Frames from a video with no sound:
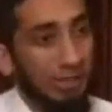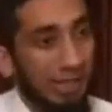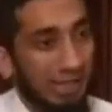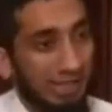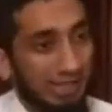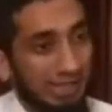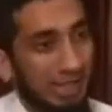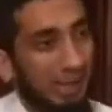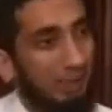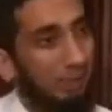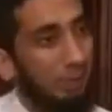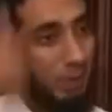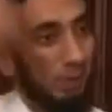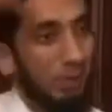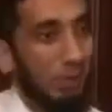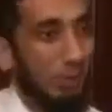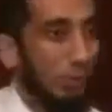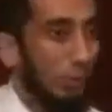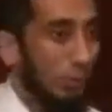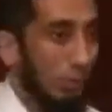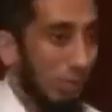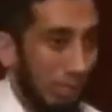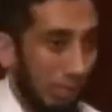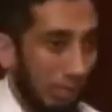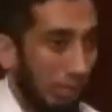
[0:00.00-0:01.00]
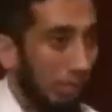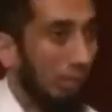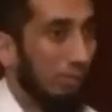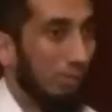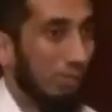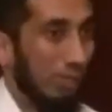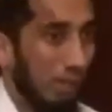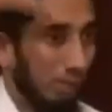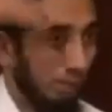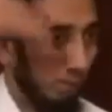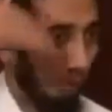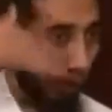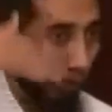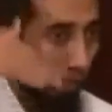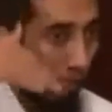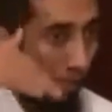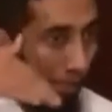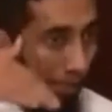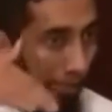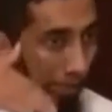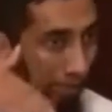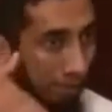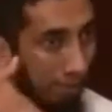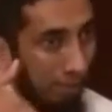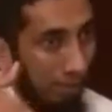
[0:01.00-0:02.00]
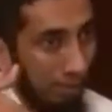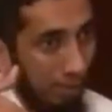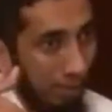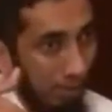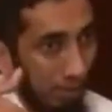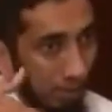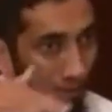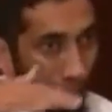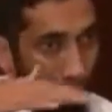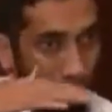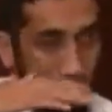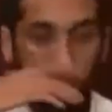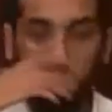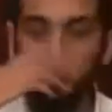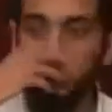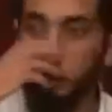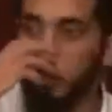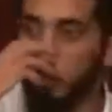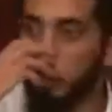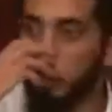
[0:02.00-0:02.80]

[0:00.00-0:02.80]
next step until you take care of step 1 and step